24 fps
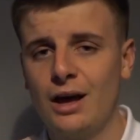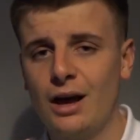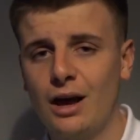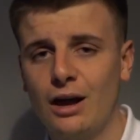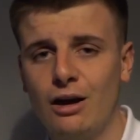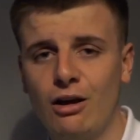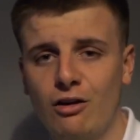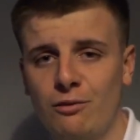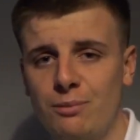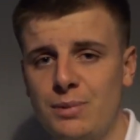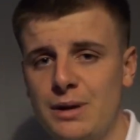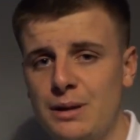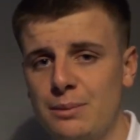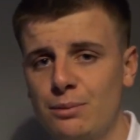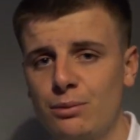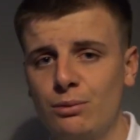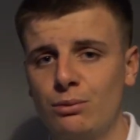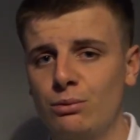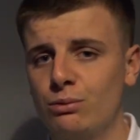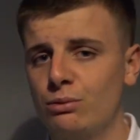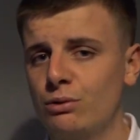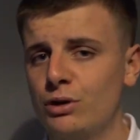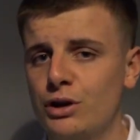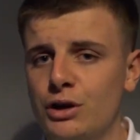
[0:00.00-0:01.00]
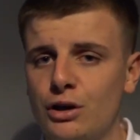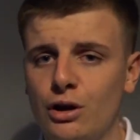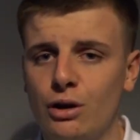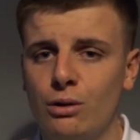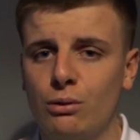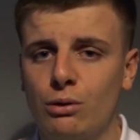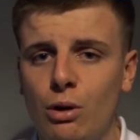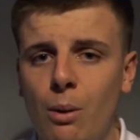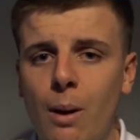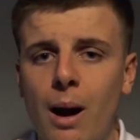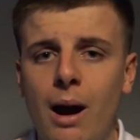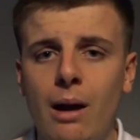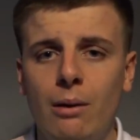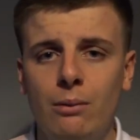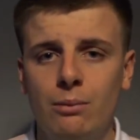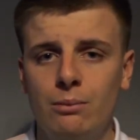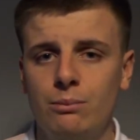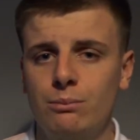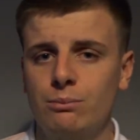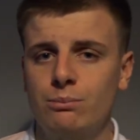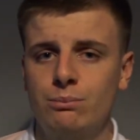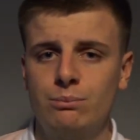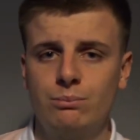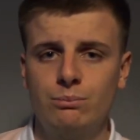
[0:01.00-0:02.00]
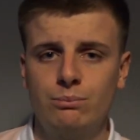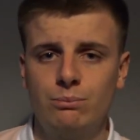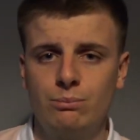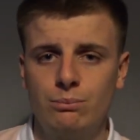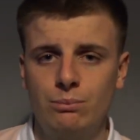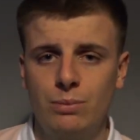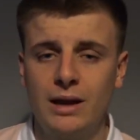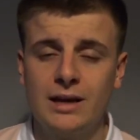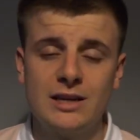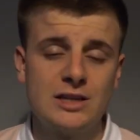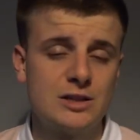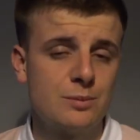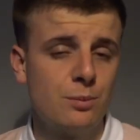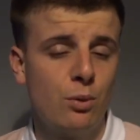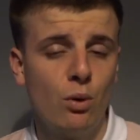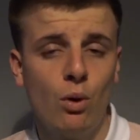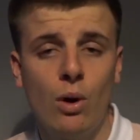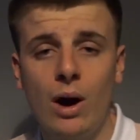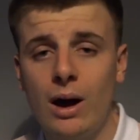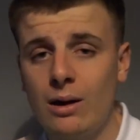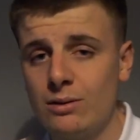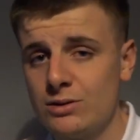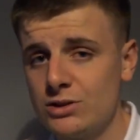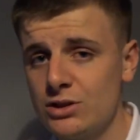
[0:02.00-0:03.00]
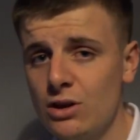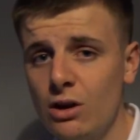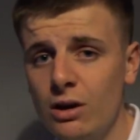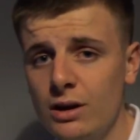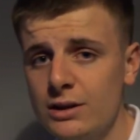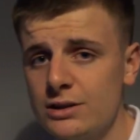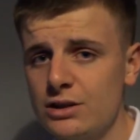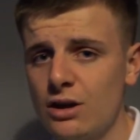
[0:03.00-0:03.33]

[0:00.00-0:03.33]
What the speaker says: A lot of people go out and play sport outside.